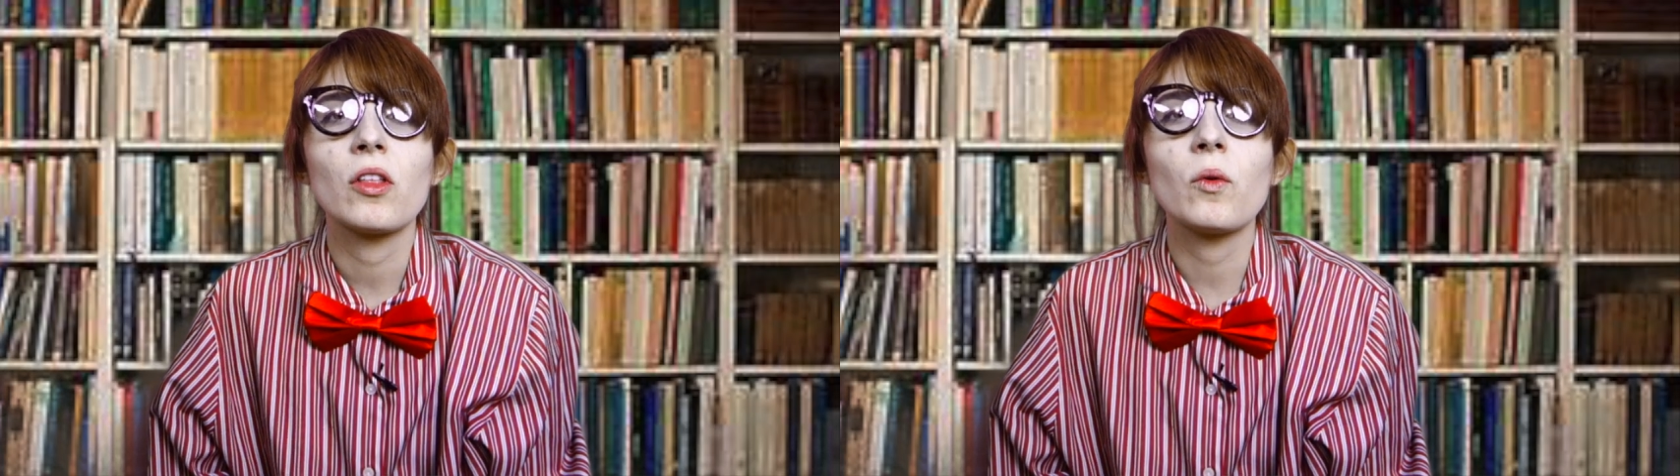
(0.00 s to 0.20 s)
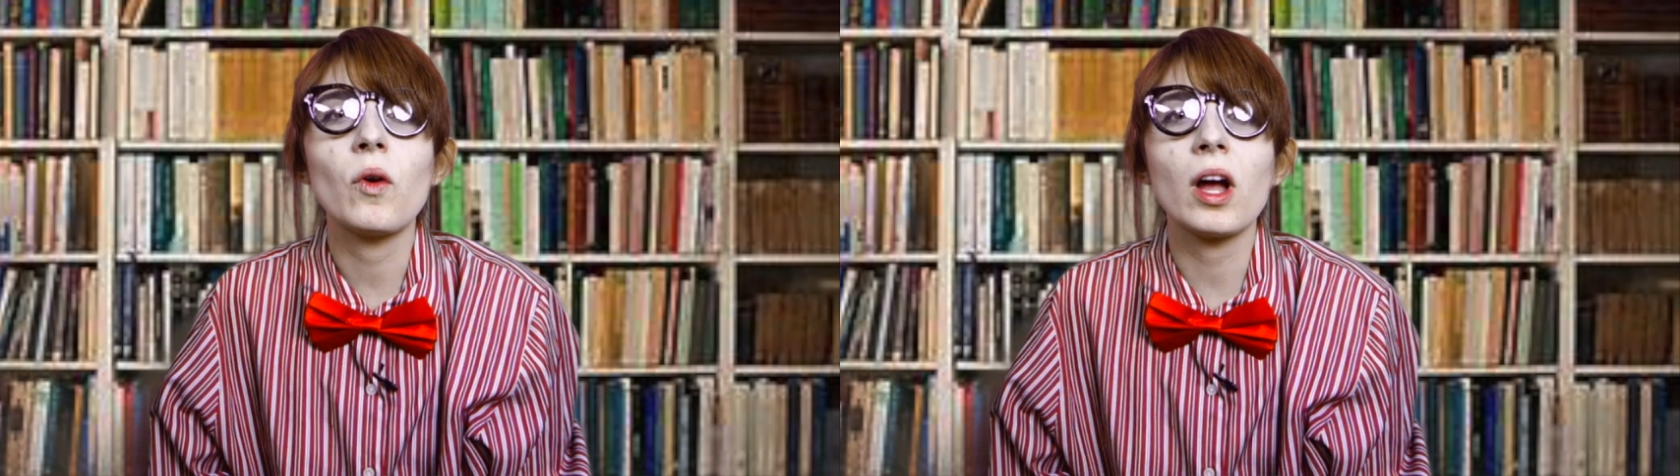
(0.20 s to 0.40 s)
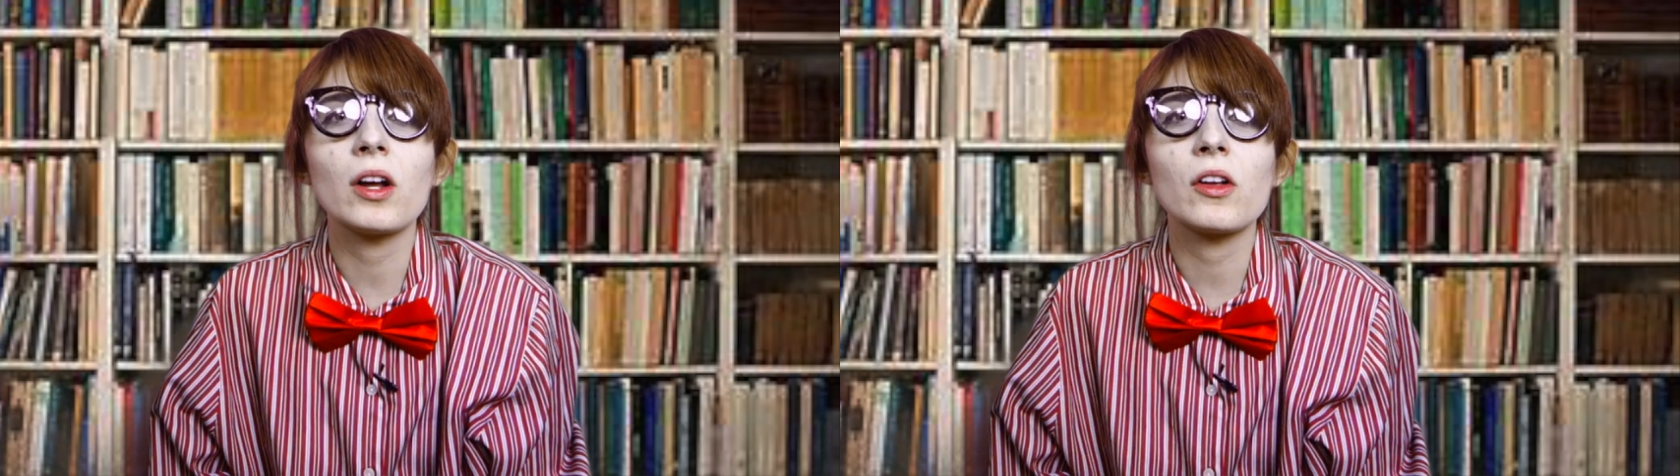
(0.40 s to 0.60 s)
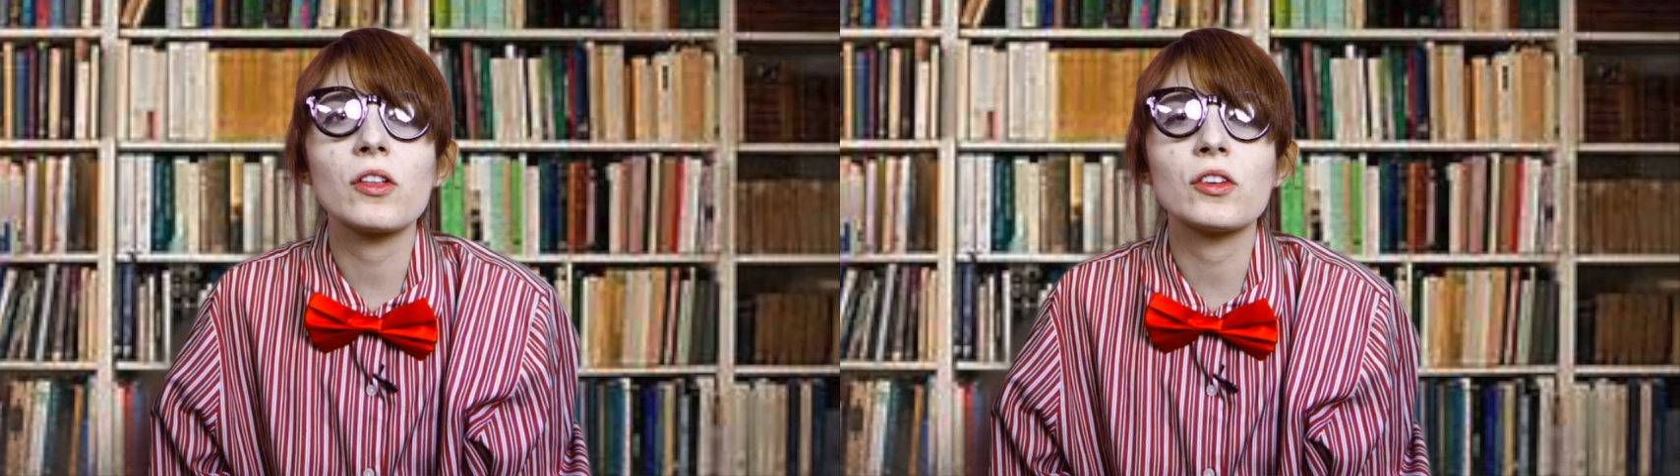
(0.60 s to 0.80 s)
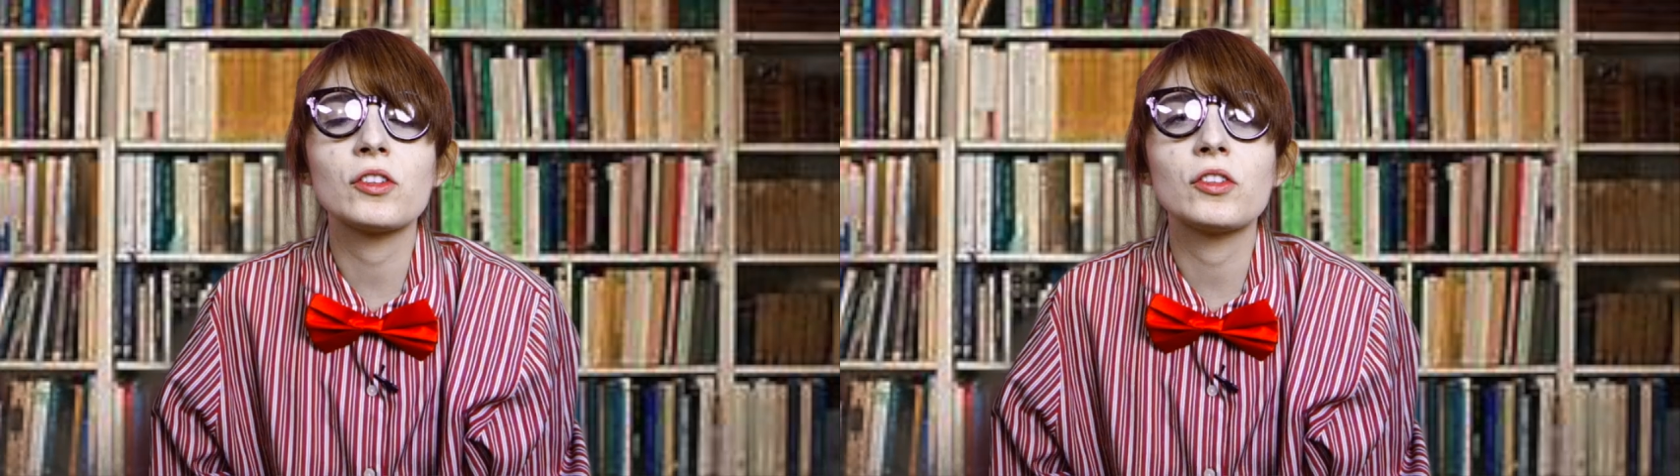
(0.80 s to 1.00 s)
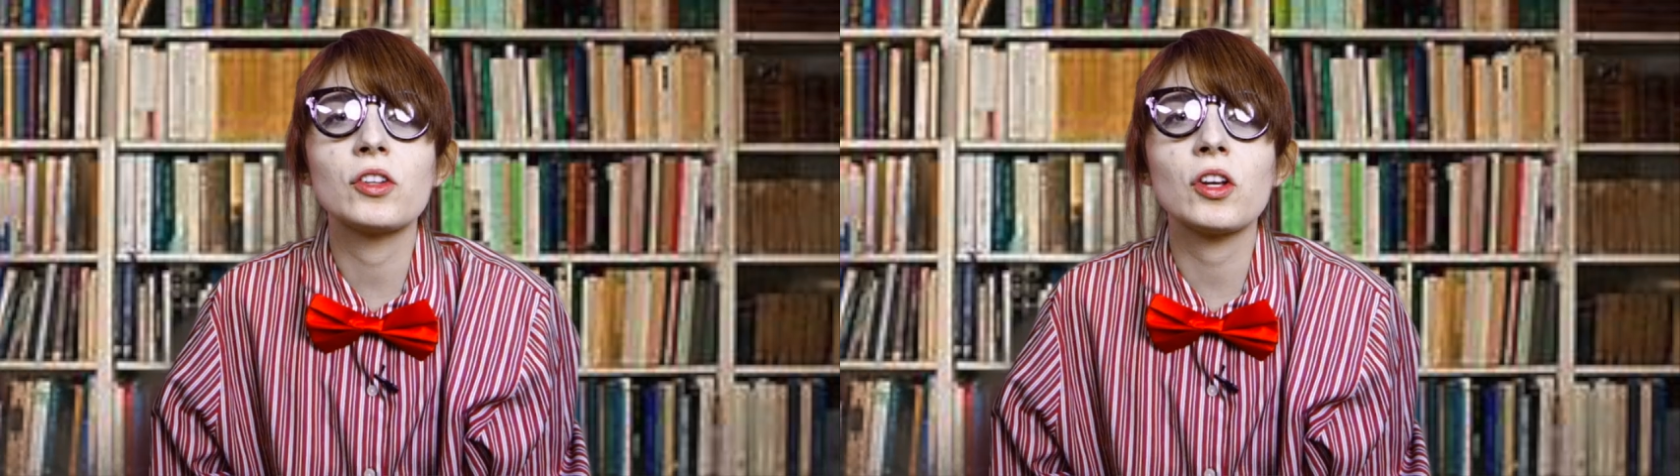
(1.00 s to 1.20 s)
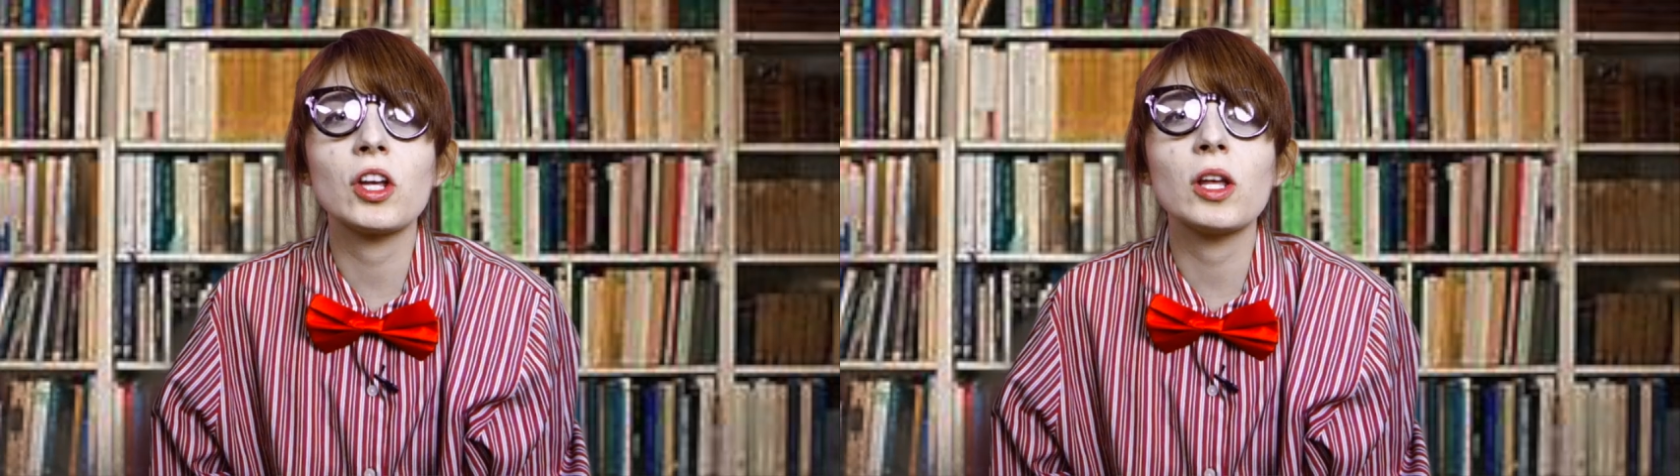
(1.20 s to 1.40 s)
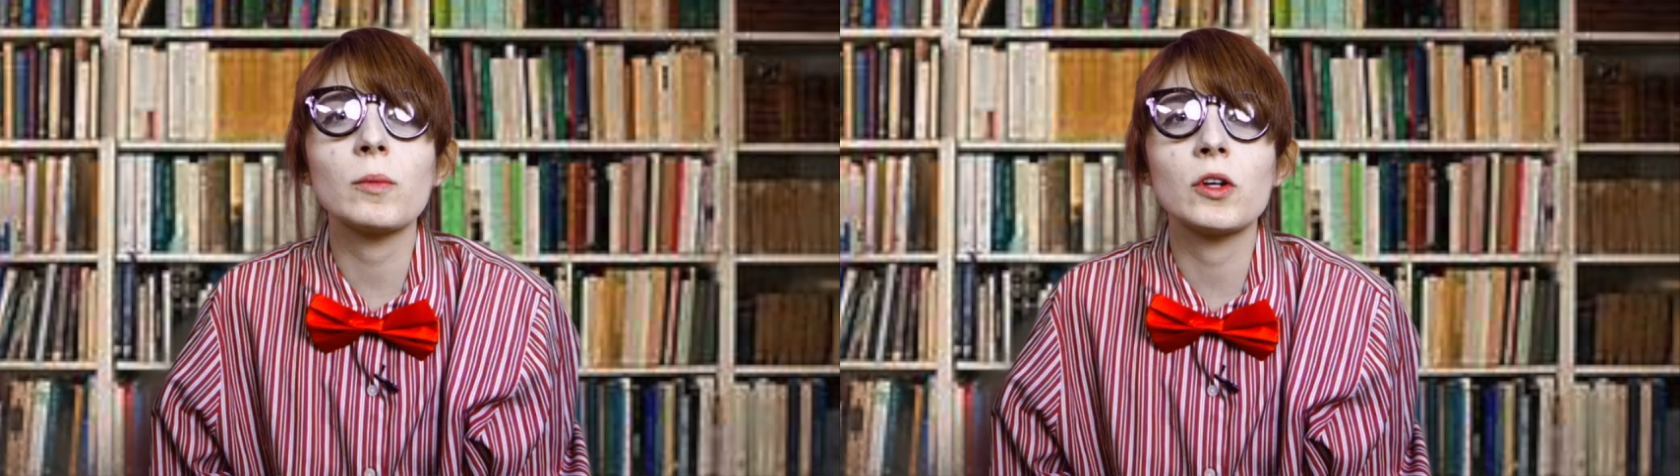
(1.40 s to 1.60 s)
then why are there
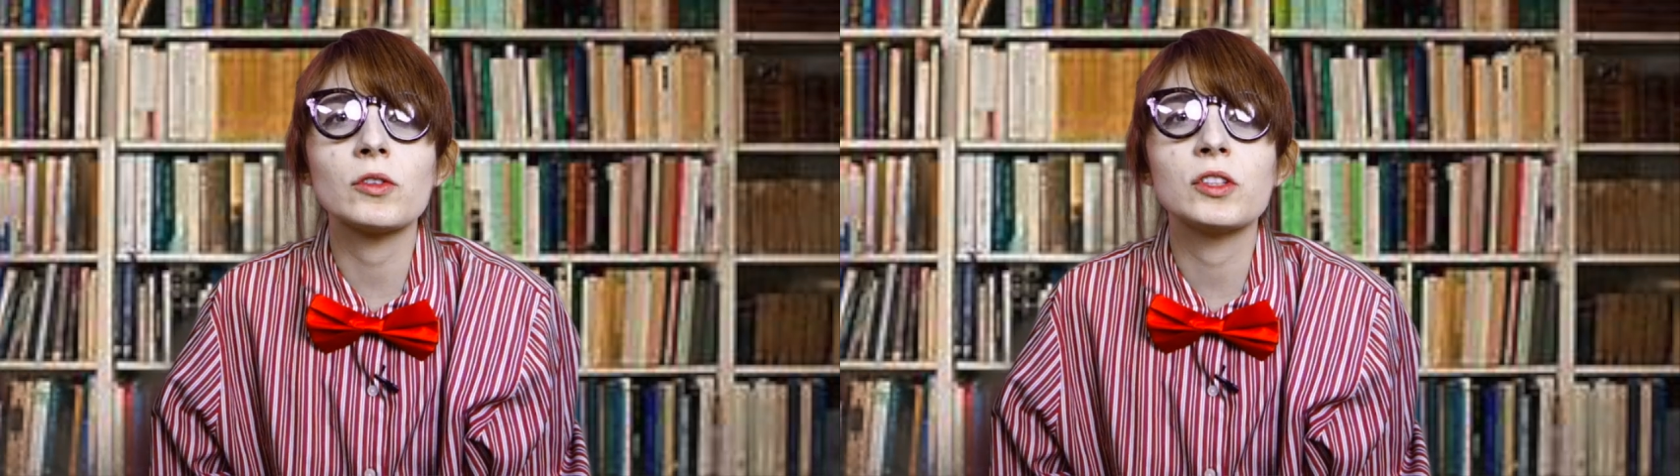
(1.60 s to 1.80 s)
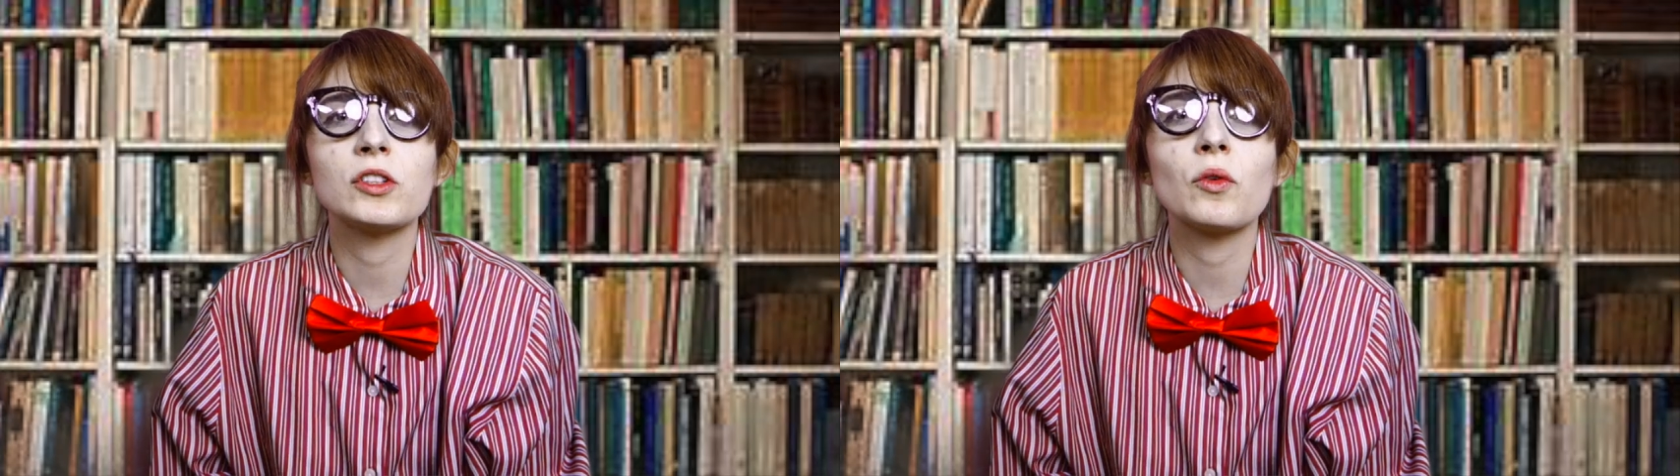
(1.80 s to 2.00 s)
still emos in the